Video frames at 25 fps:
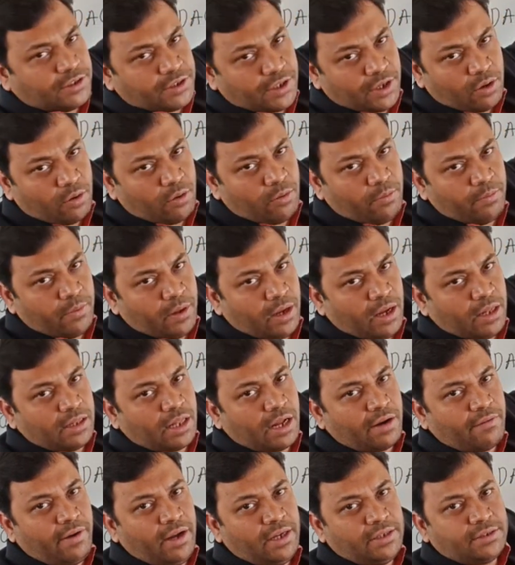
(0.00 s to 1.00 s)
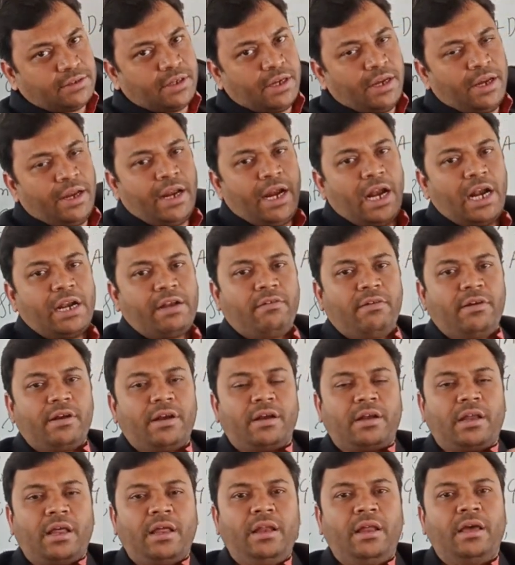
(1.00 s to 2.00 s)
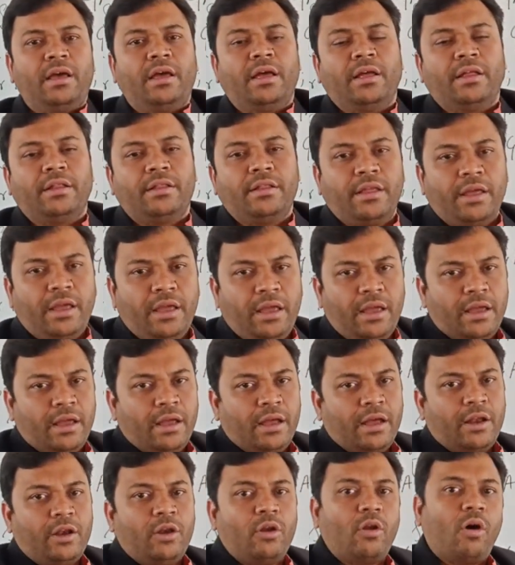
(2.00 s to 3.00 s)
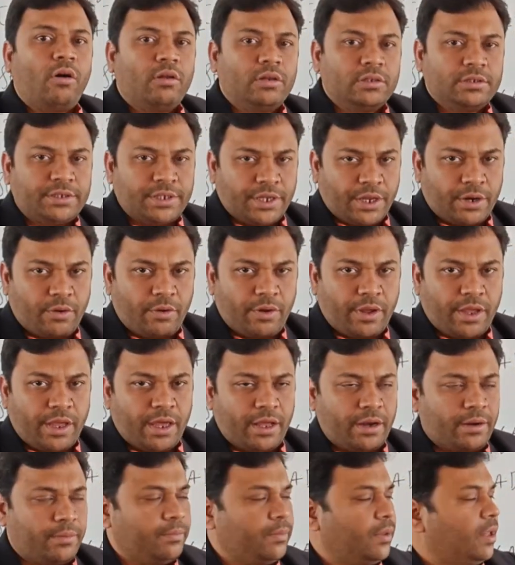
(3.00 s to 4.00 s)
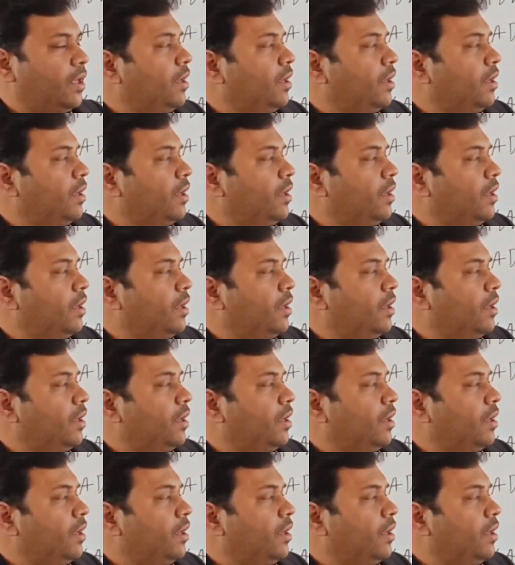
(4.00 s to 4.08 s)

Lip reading: 0, otherwise it will return the non-zero here.